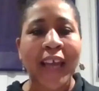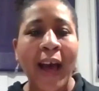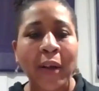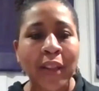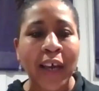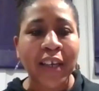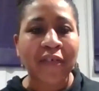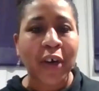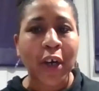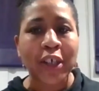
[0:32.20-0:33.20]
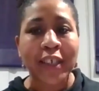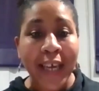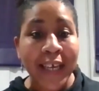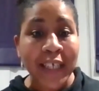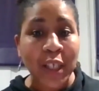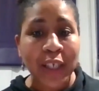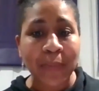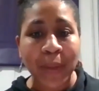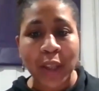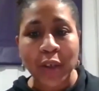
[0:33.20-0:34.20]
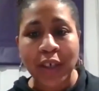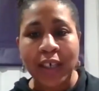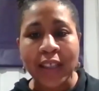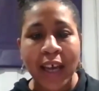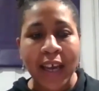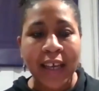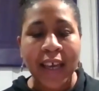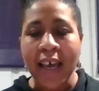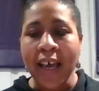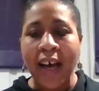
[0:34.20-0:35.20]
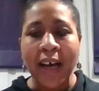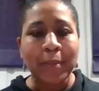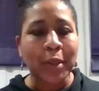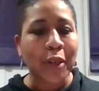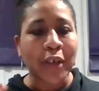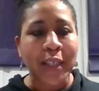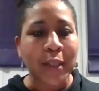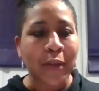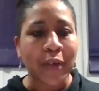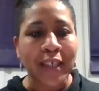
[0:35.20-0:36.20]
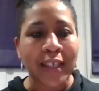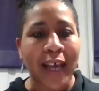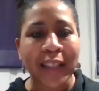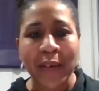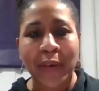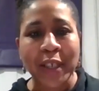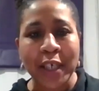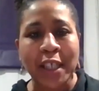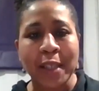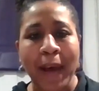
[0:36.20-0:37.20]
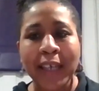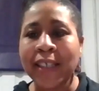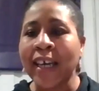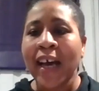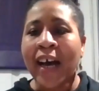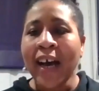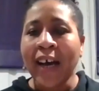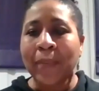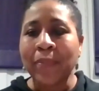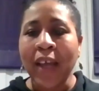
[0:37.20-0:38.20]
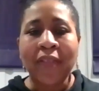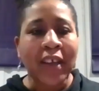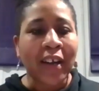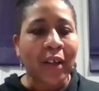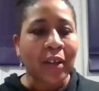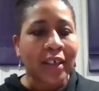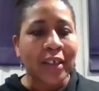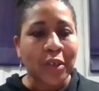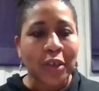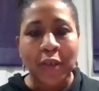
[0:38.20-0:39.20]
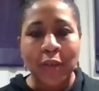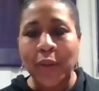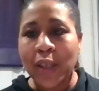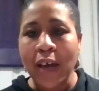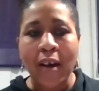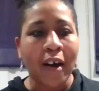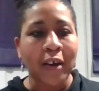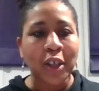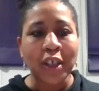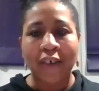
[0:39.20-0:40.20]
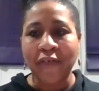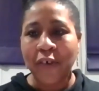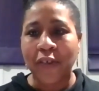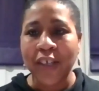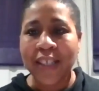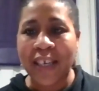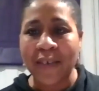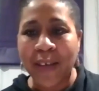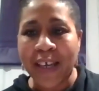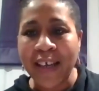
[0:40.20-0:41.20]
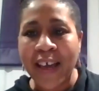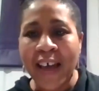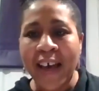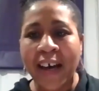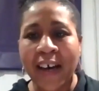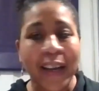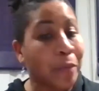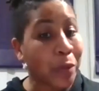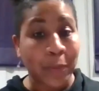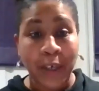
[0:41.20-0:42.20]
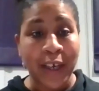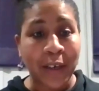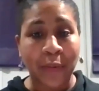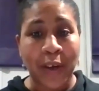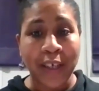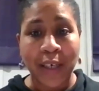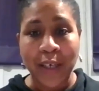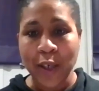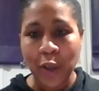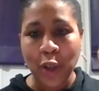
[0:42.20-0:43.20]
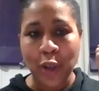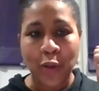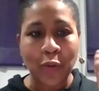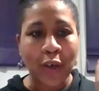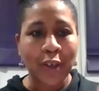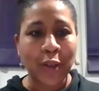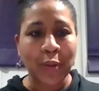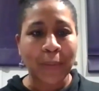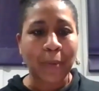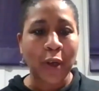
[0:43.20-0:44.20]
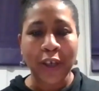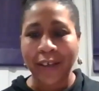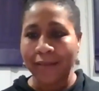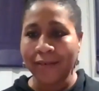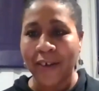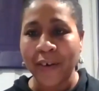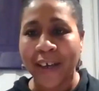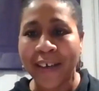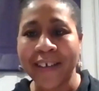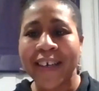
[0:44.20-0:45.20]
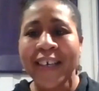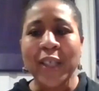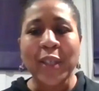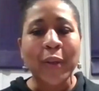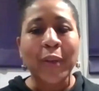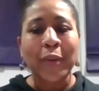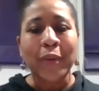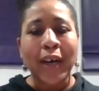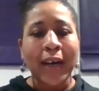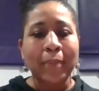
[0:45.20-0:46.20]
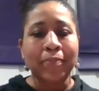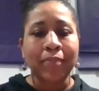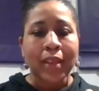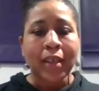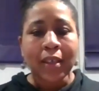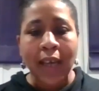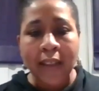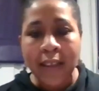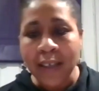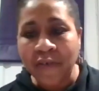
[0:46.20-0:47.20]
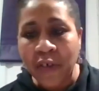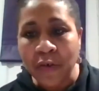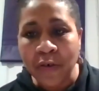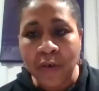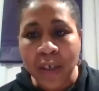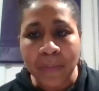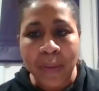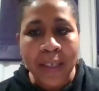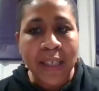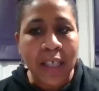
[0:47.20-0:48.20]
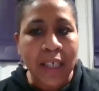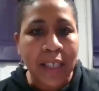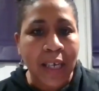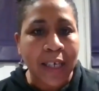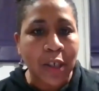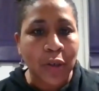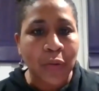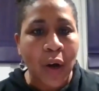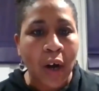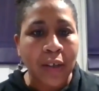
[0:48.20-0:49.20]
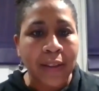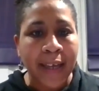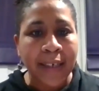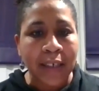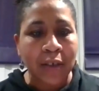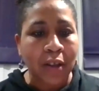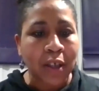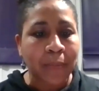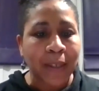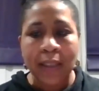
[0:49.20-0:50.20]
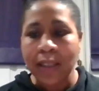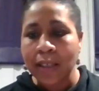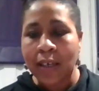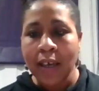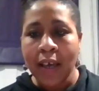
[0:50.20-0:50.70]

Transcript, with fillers: the outline of our day is going to be looking like um, so you guys know exactly what to expect um, and then i'll introduce our chef for this evening uh, and we'll be getting ready to do some cooking all right so um, Dylan, if you can please just uh, do our land acknowledgements